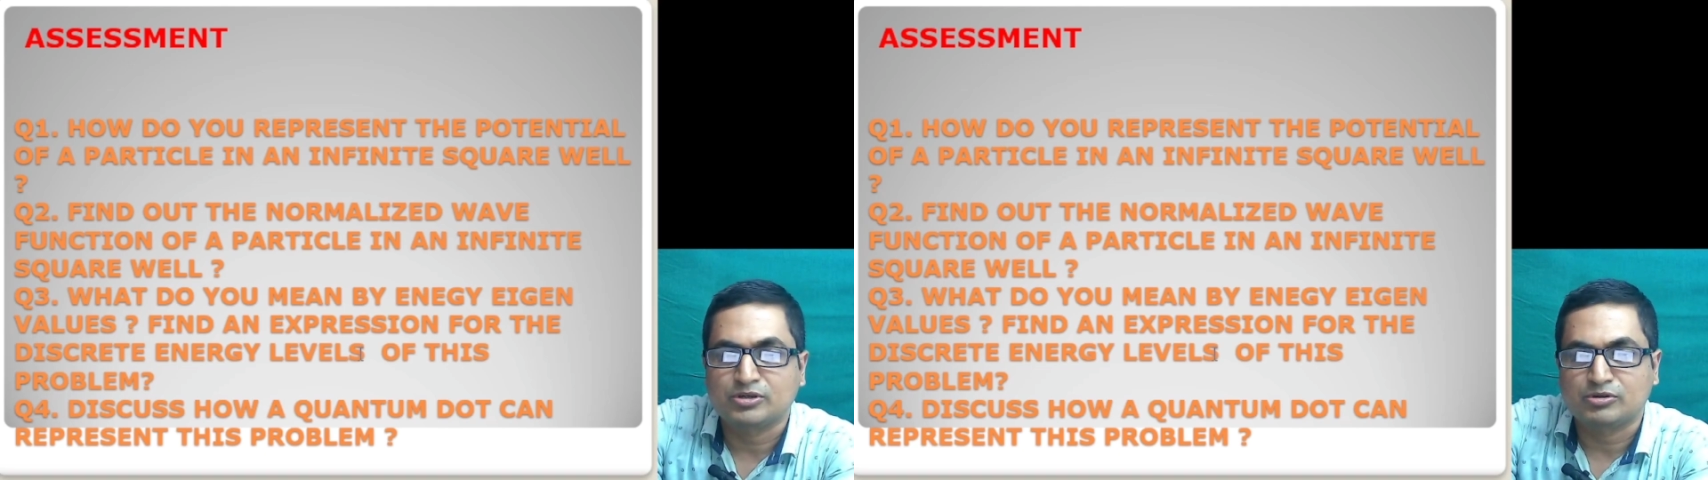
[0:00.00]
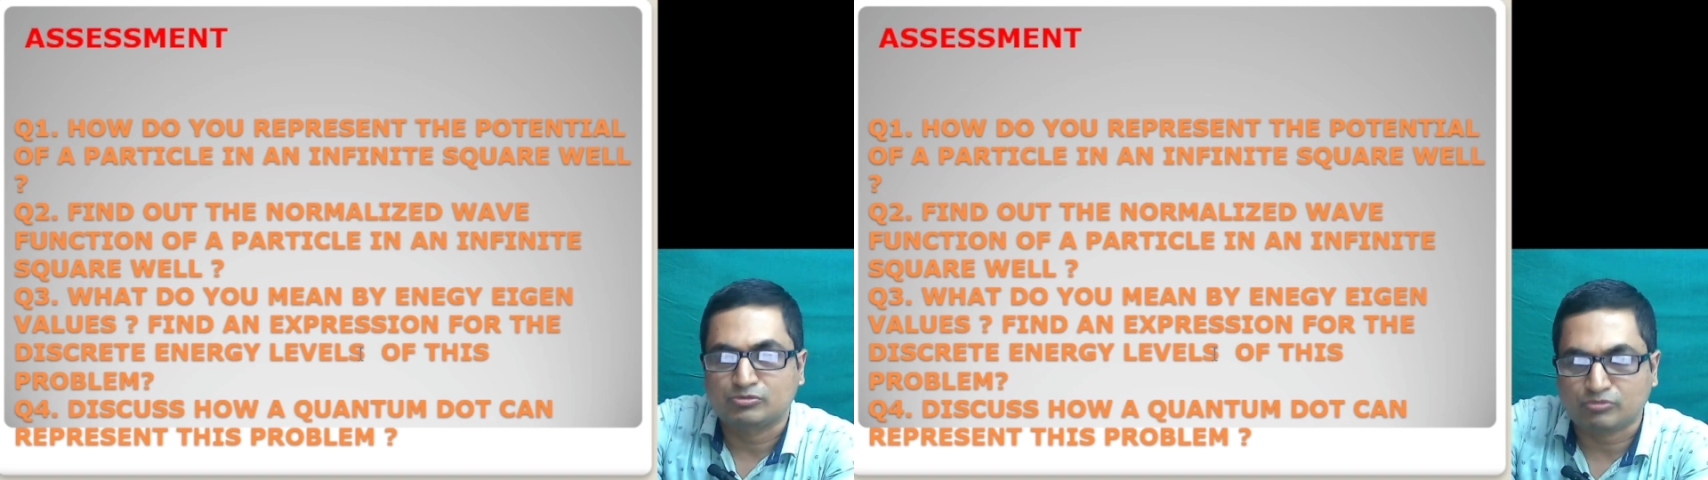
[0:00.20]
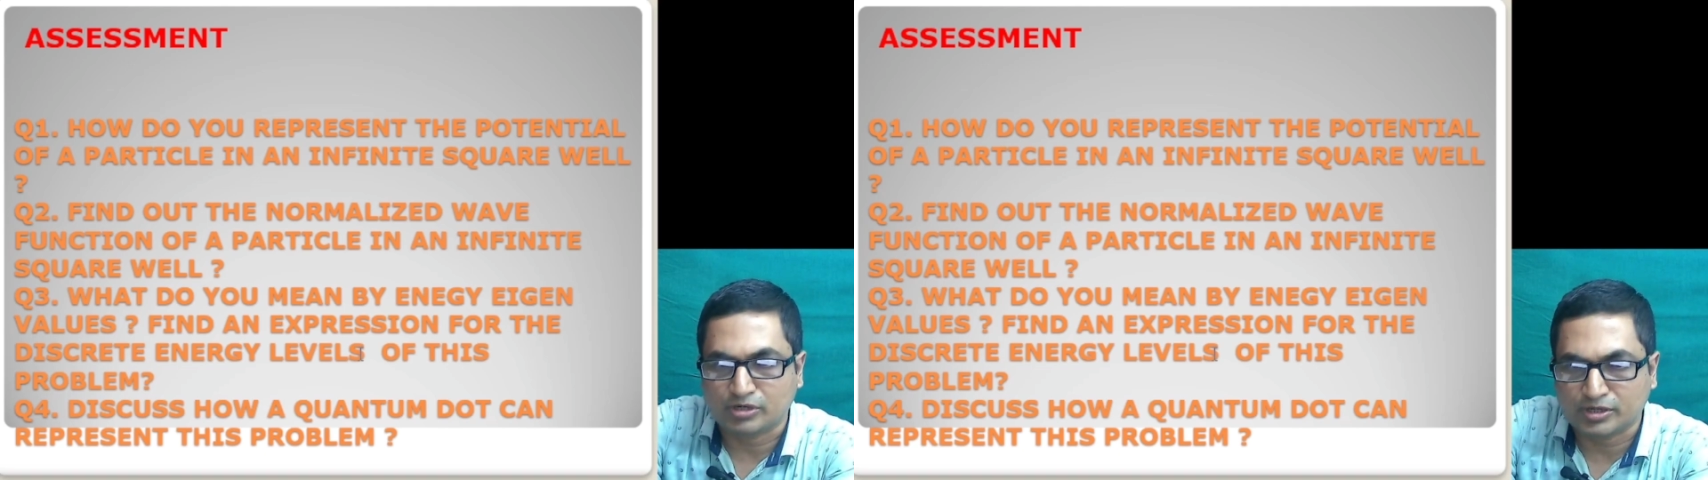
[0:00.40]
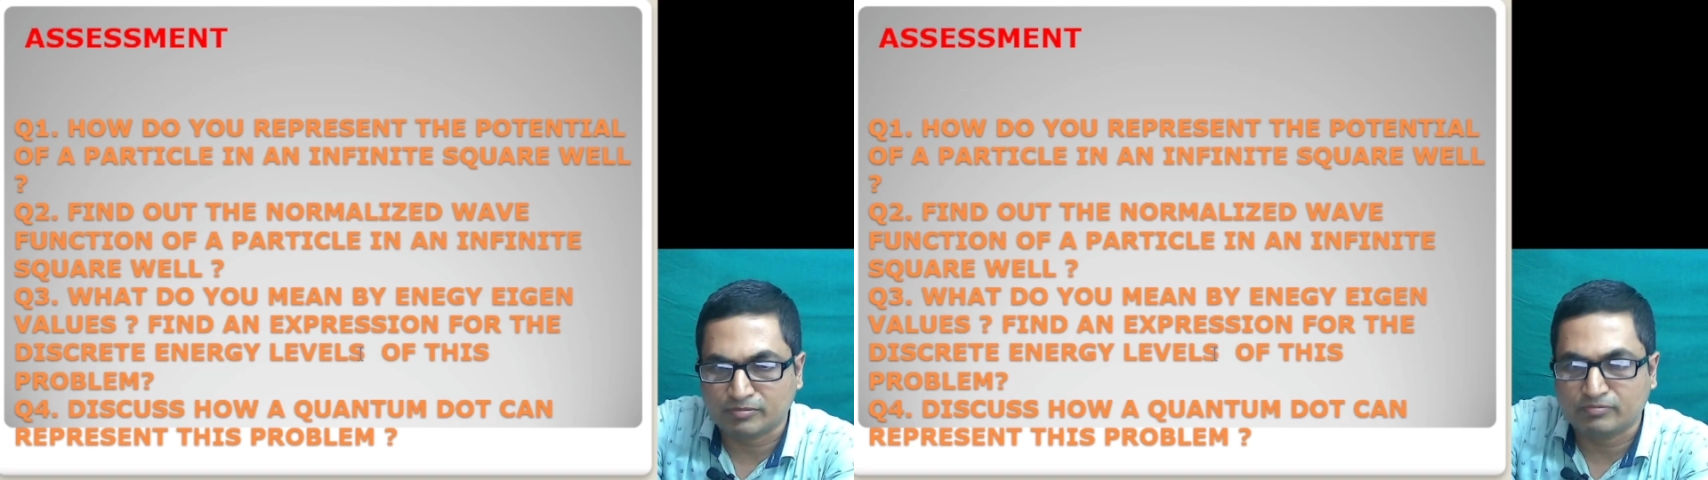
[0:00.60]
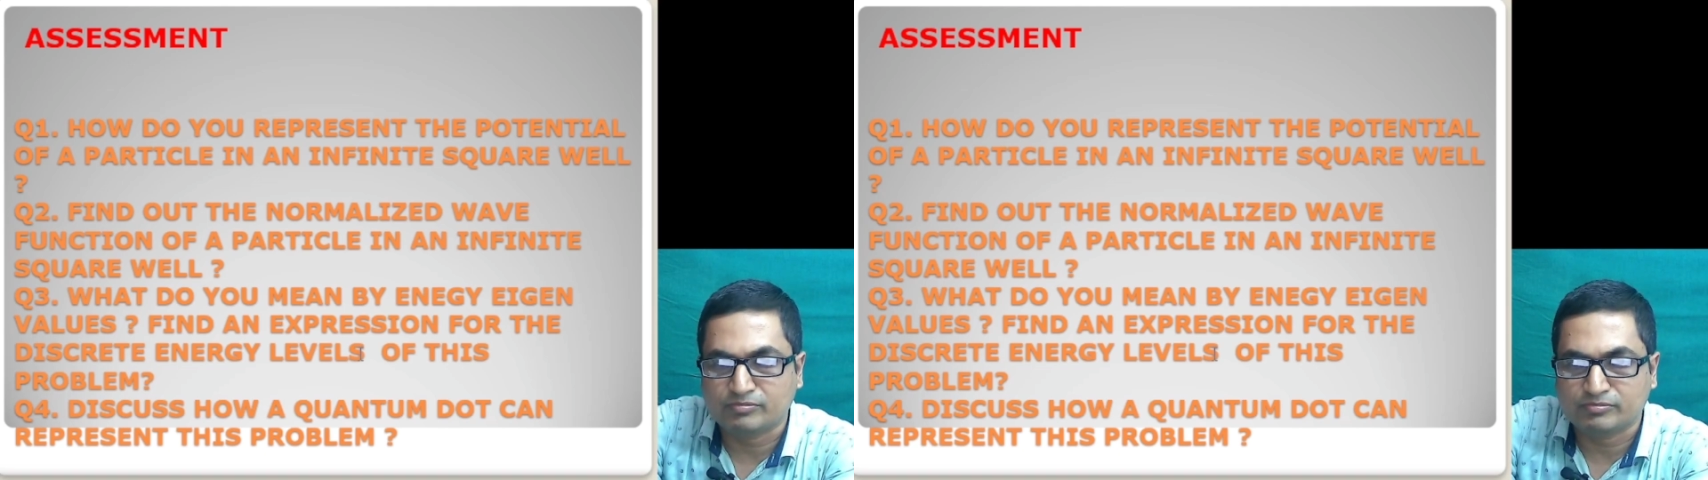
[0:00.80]

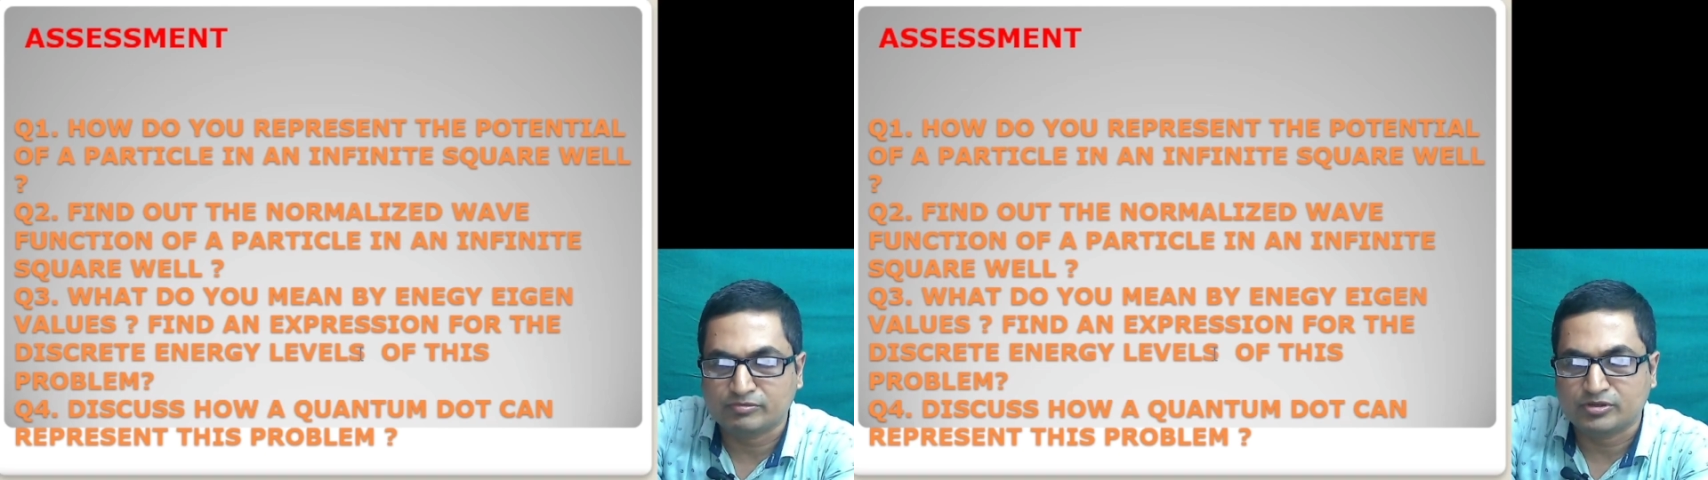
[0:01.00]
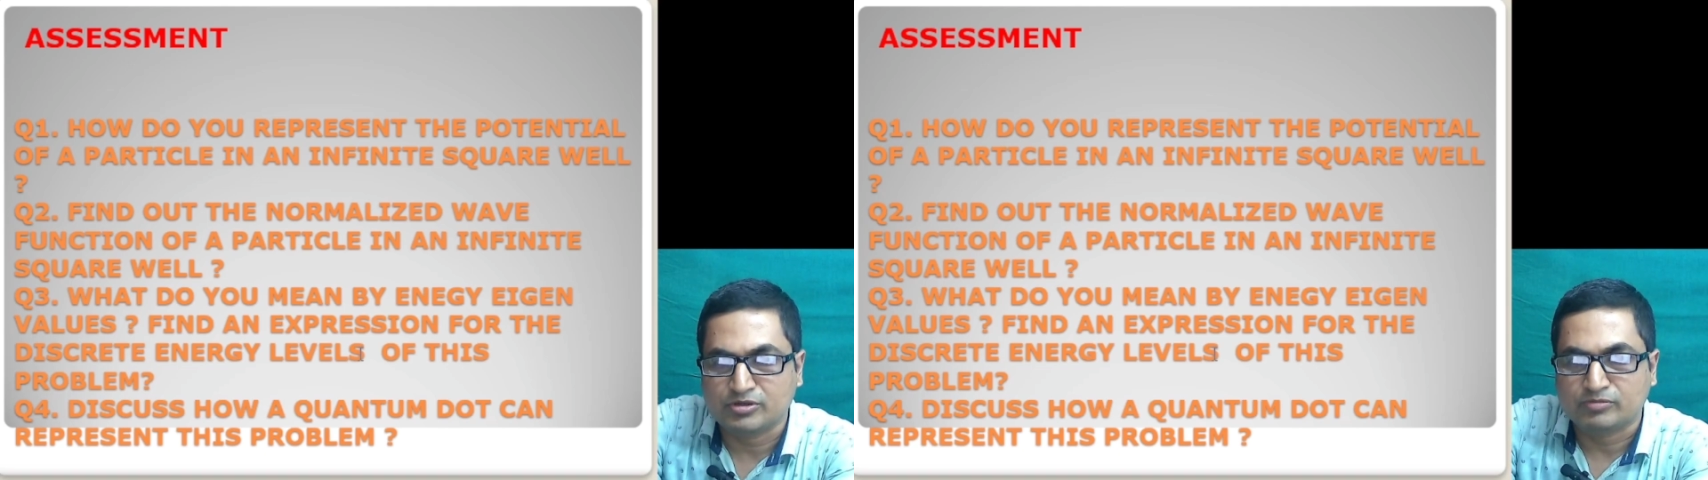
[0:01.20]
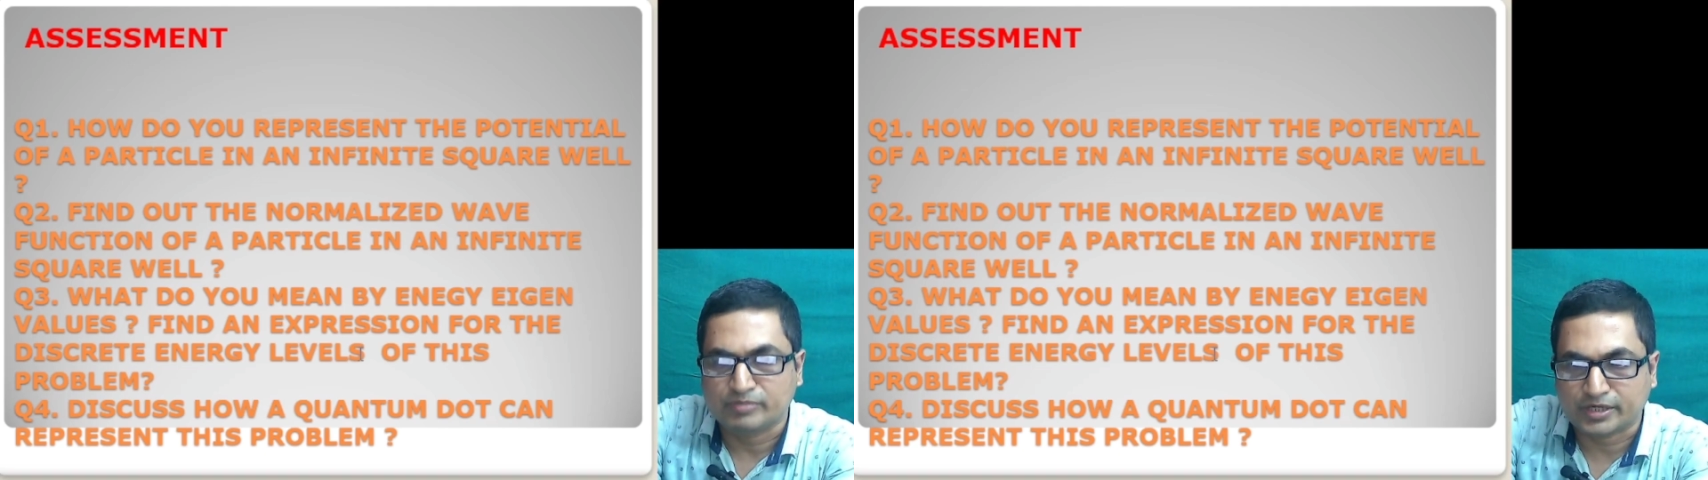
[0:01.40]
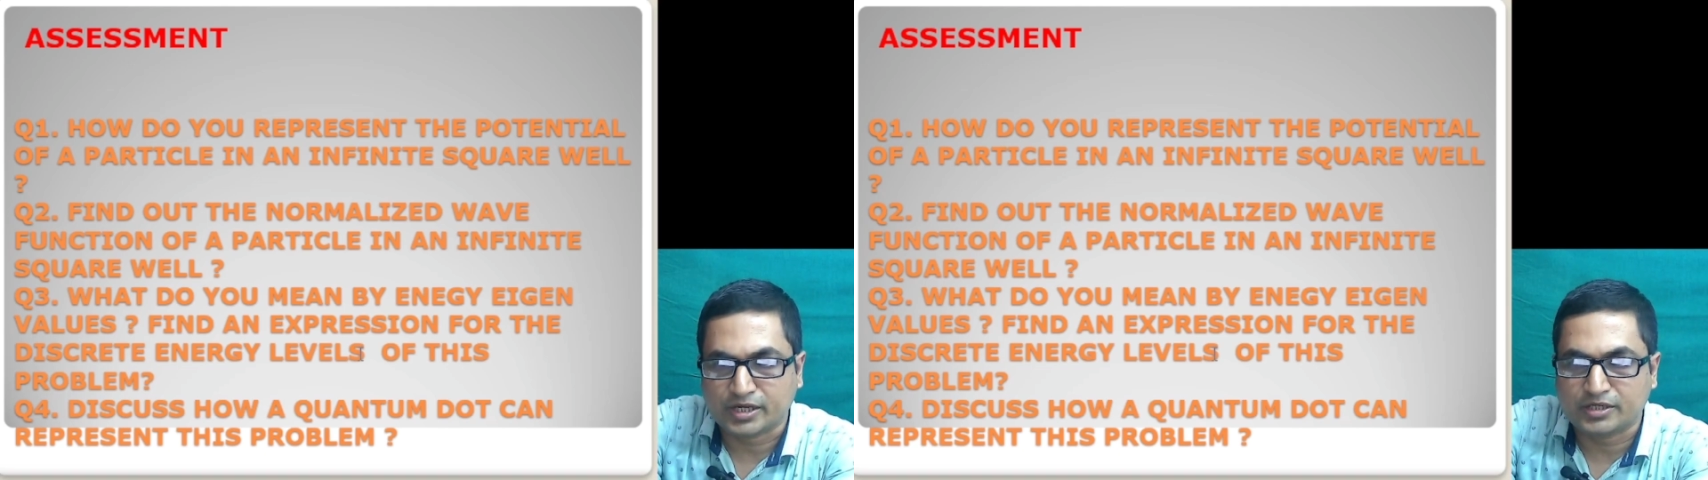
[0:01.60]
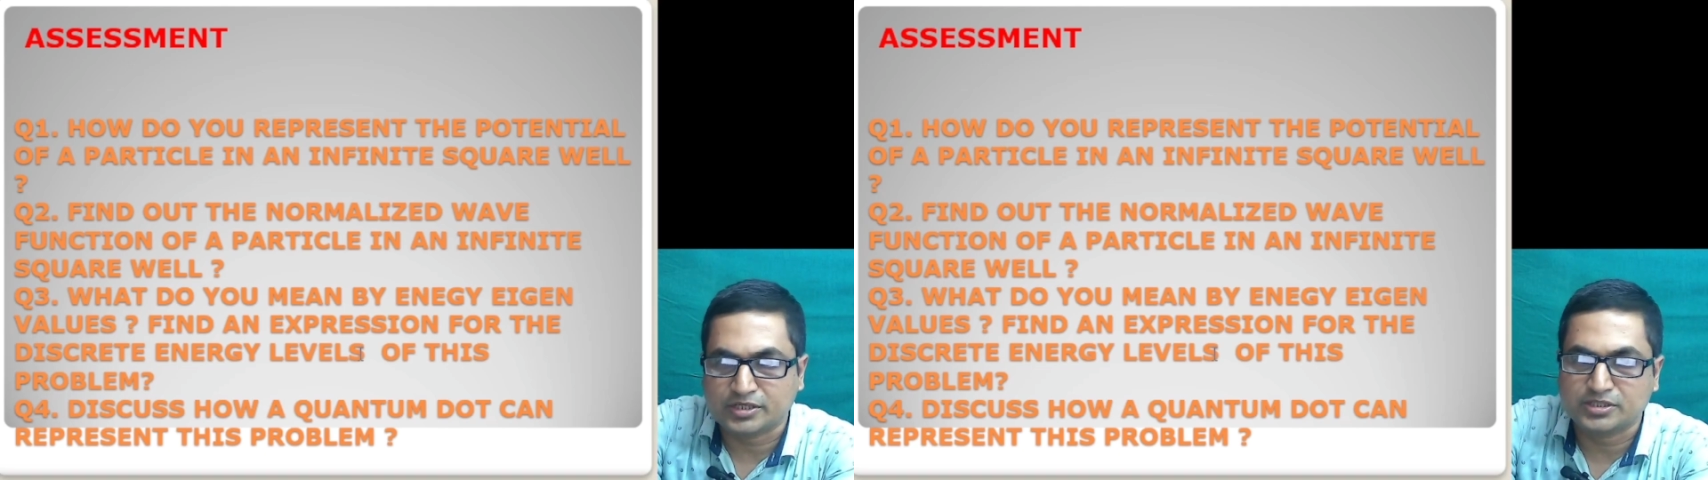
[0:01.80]
quantum
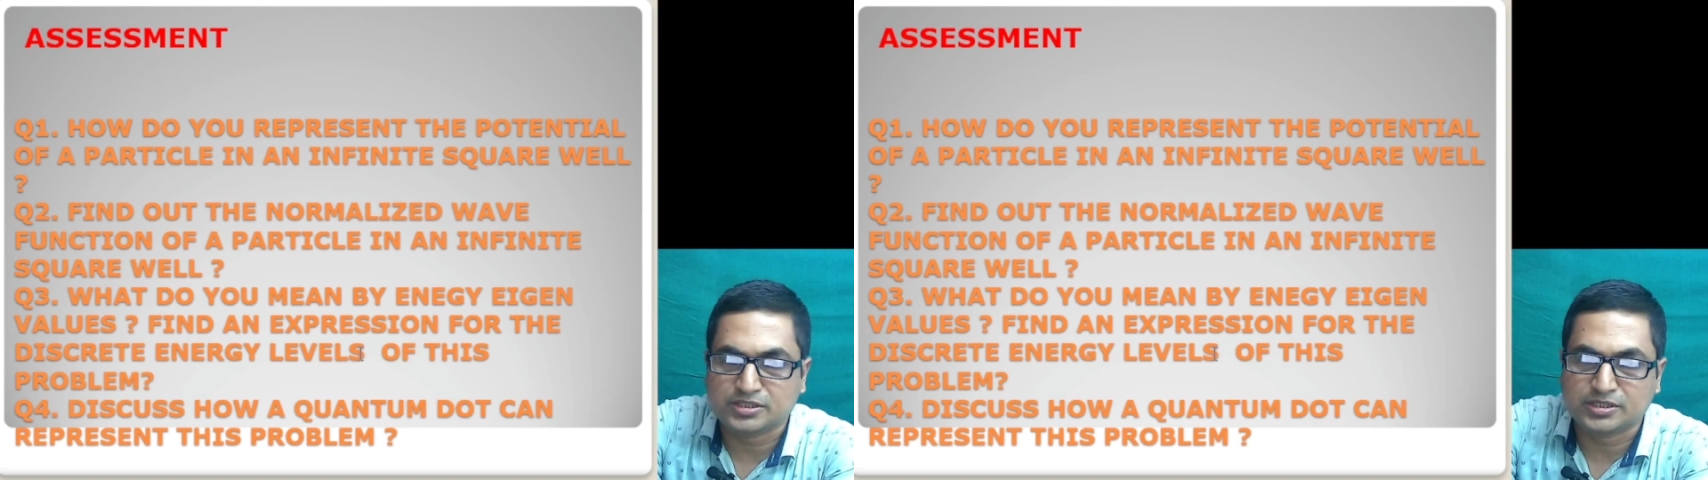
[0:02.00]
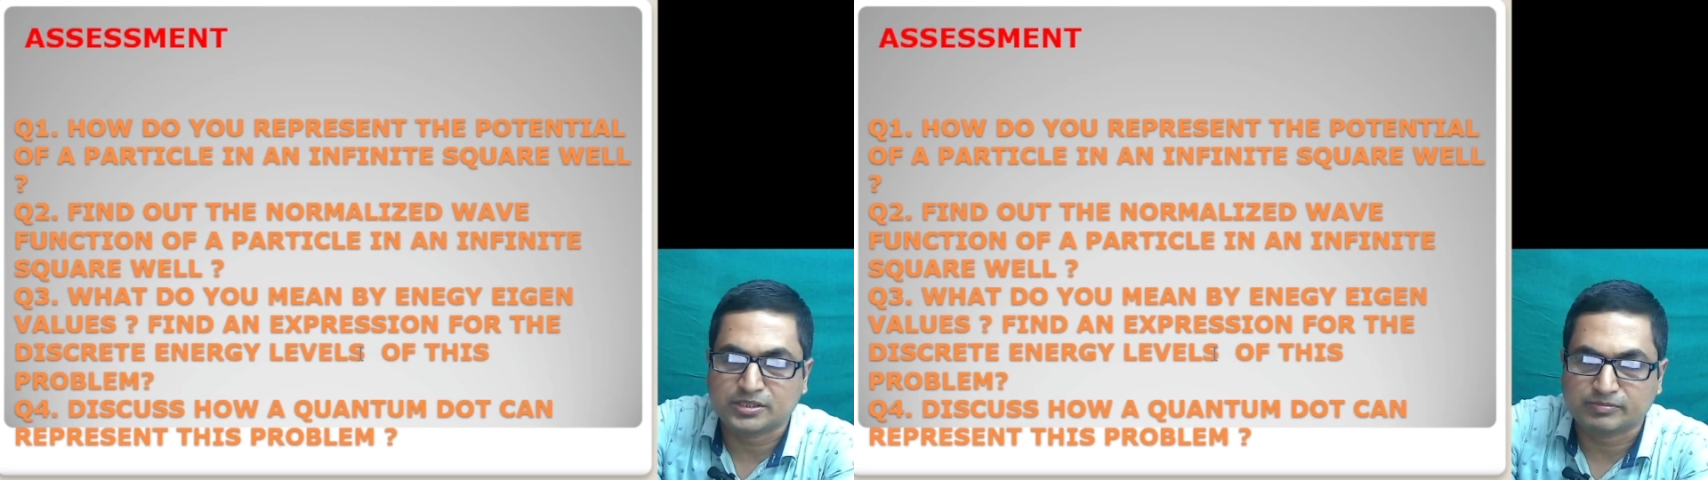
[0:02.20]
mechanics